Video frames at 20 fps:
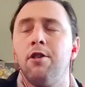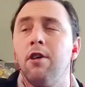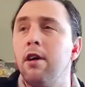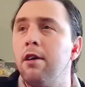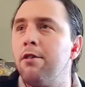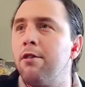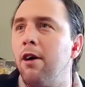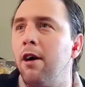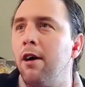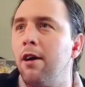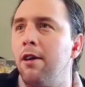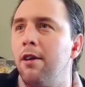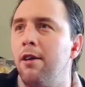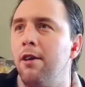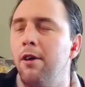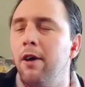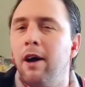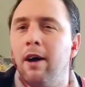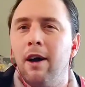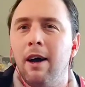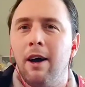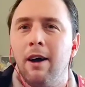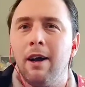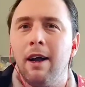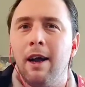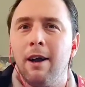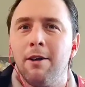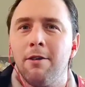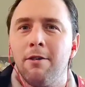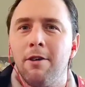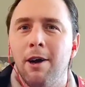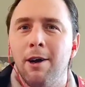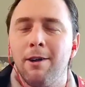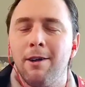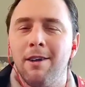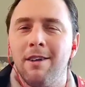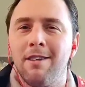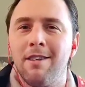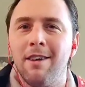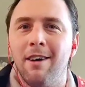should have started you out on how to start
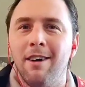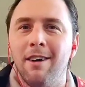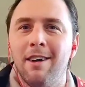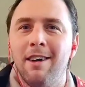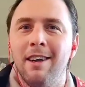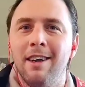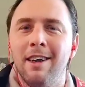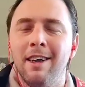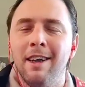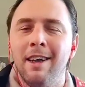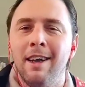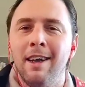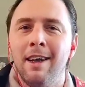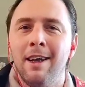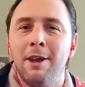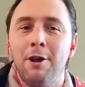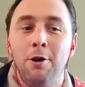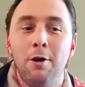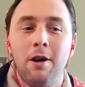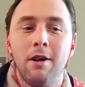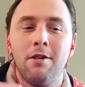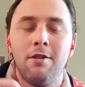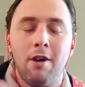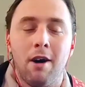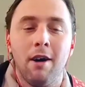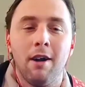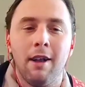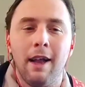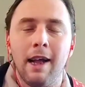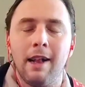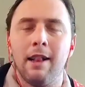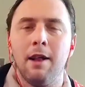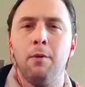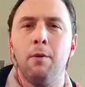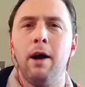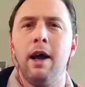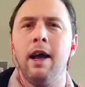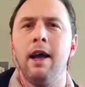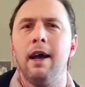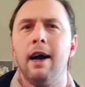this song. You can start it like the
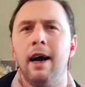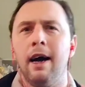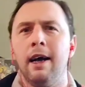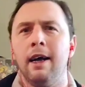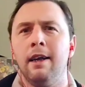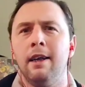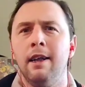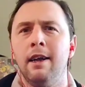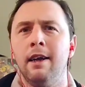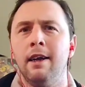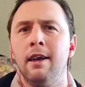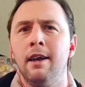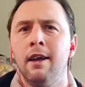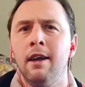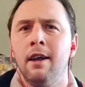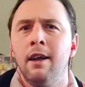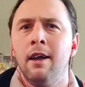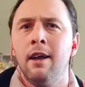way I did it.